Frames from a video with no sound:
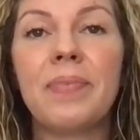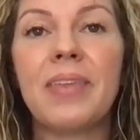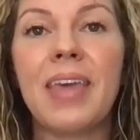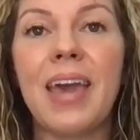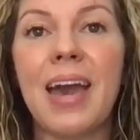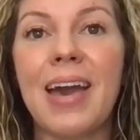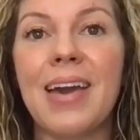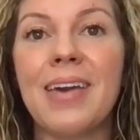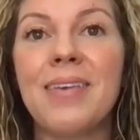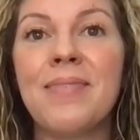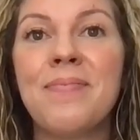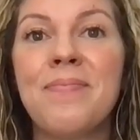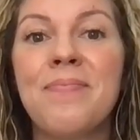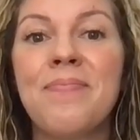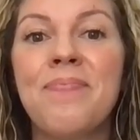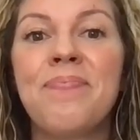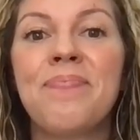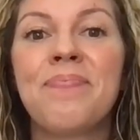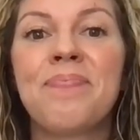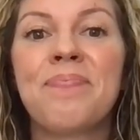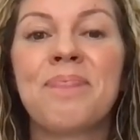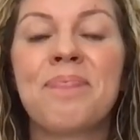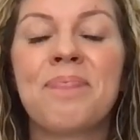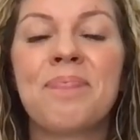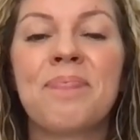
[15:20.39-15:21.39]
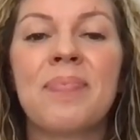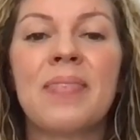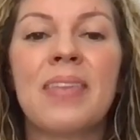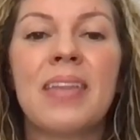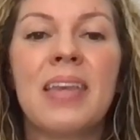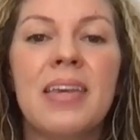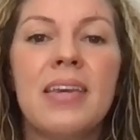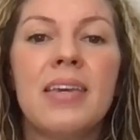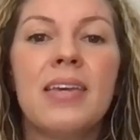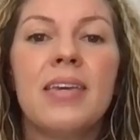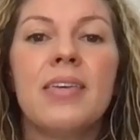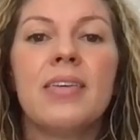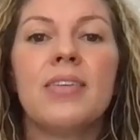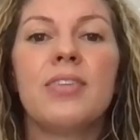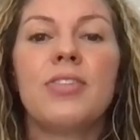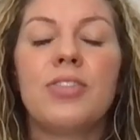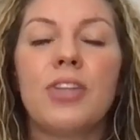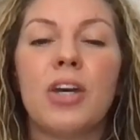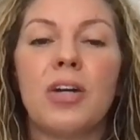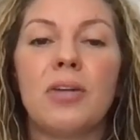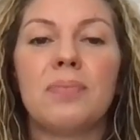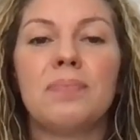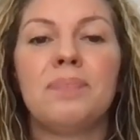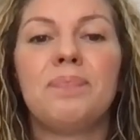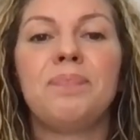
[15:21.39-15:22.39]
Okay.
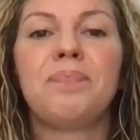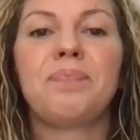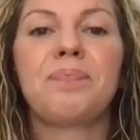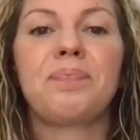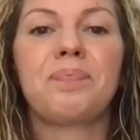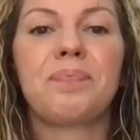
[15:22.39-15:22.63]
So